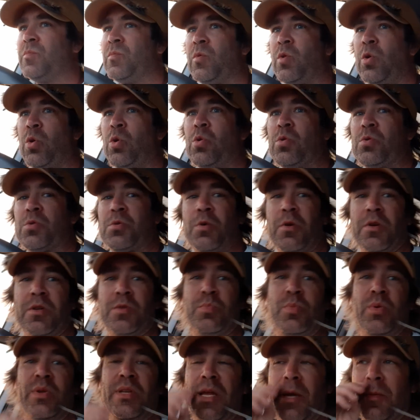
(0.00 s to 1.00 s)
There goes Chris
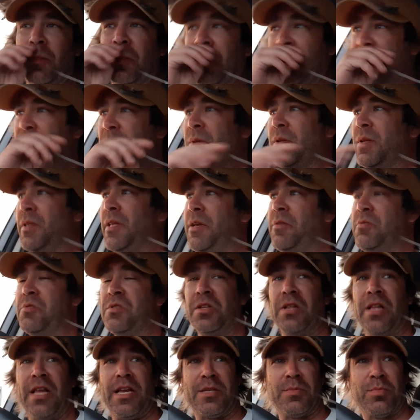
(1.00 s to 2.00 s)
Potempa. He was
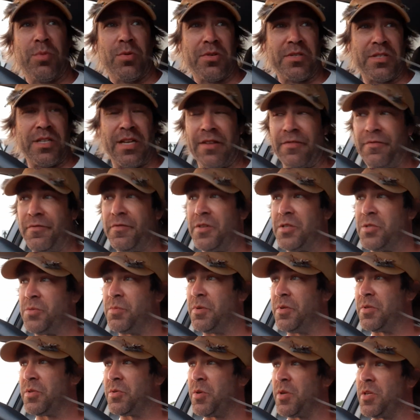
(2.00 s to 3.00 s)
the last person I fished
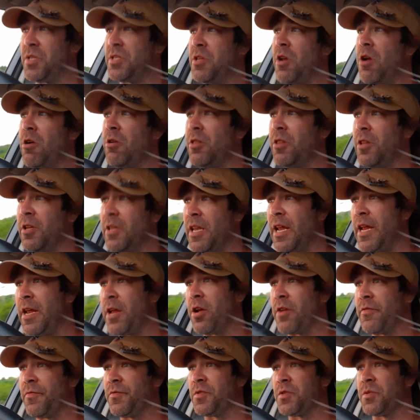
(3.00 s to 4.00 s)
with. So I started the day
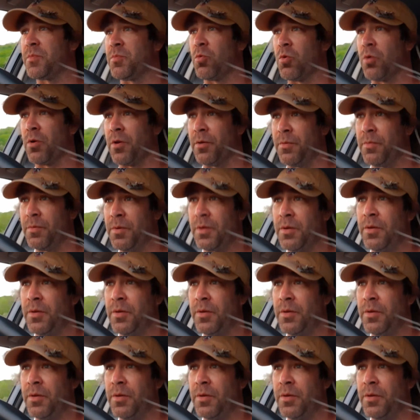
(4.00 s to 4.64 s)
off this morning.